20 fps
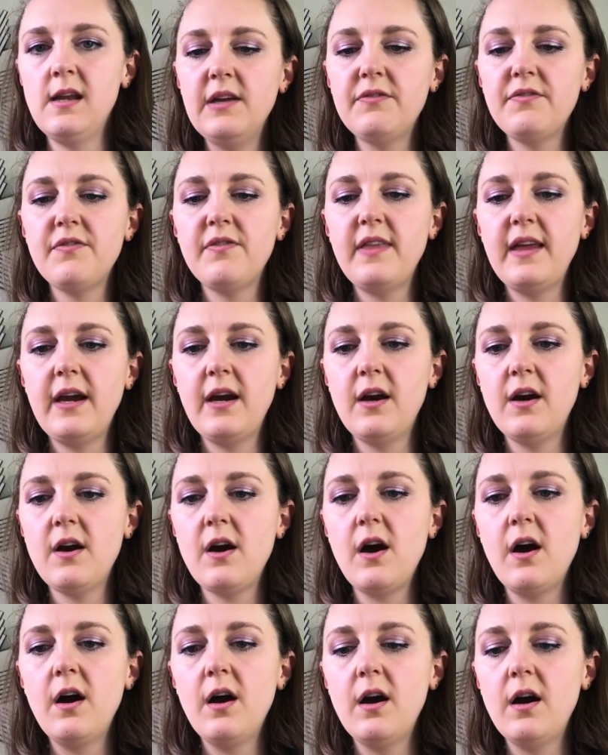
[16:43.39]
If
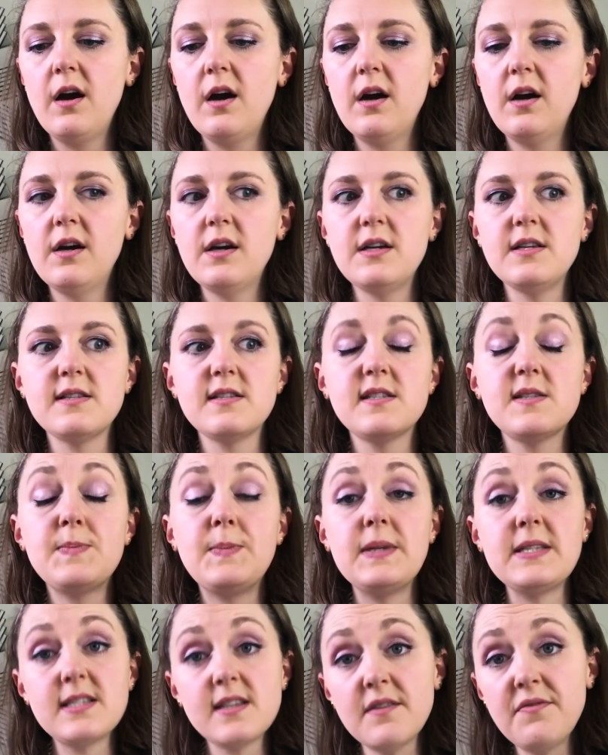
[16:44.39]
there are
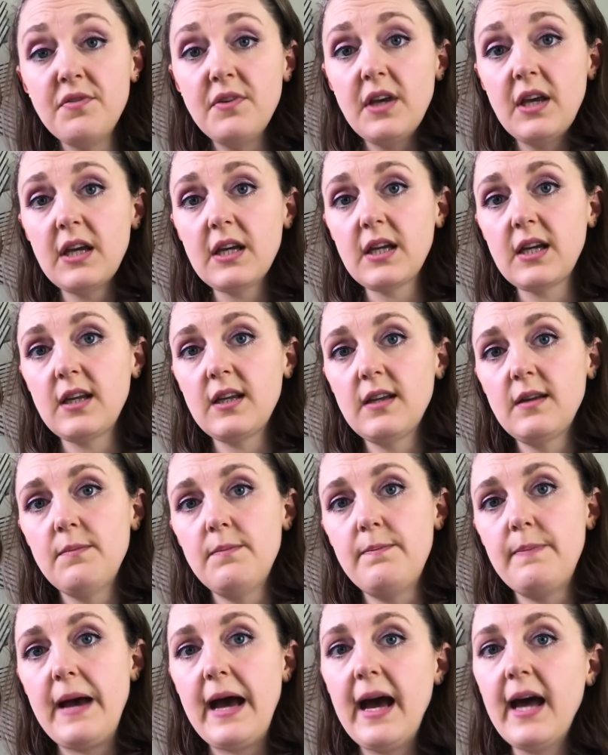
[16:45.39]
specific
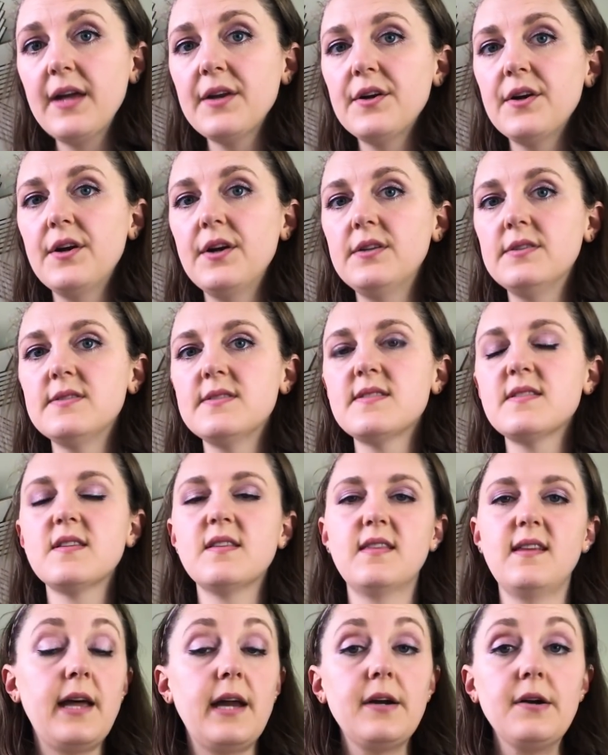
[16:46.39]

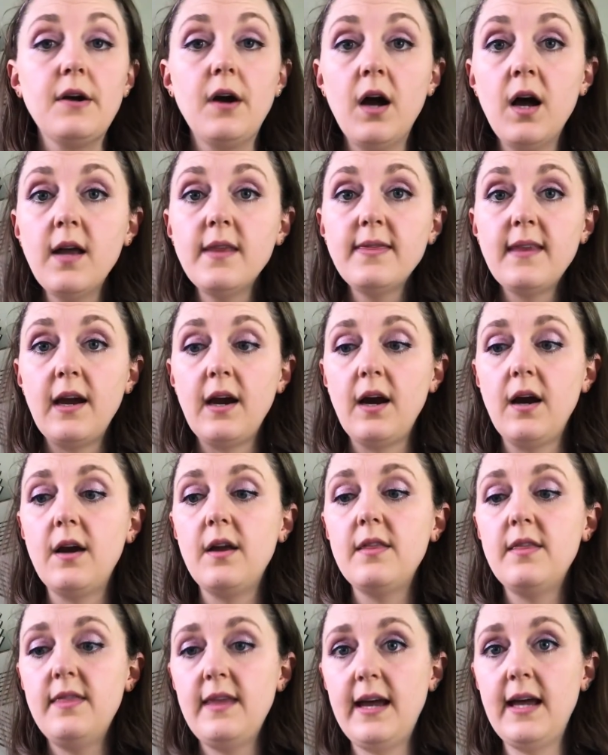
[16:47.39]
patterns that are on
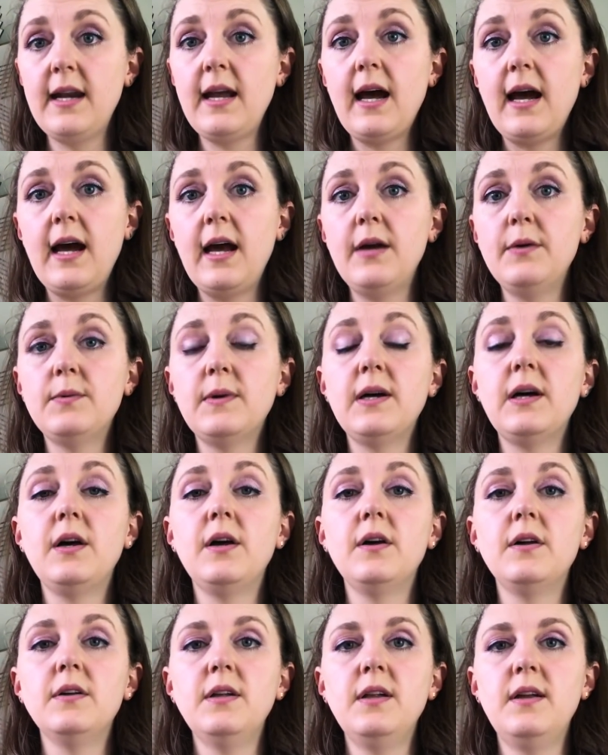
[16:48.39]
there, then I
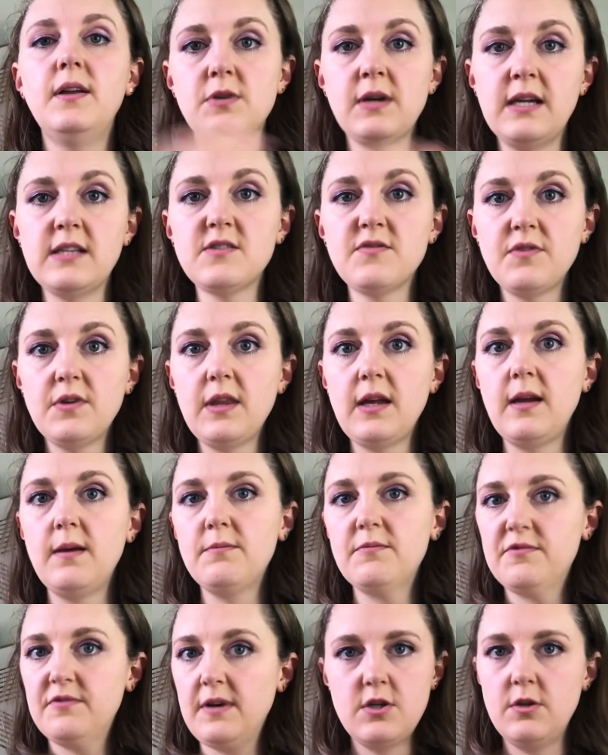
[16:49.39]
will transfer
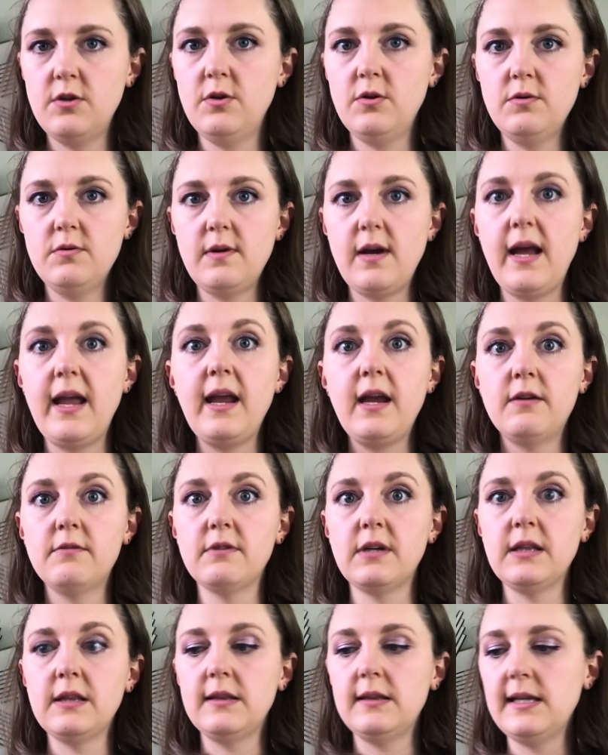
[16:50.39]
them to a
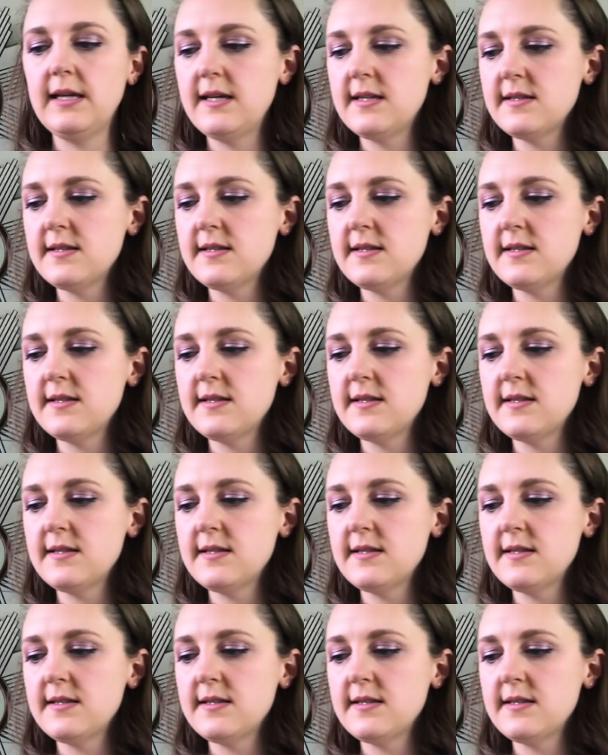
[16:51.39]
handwritten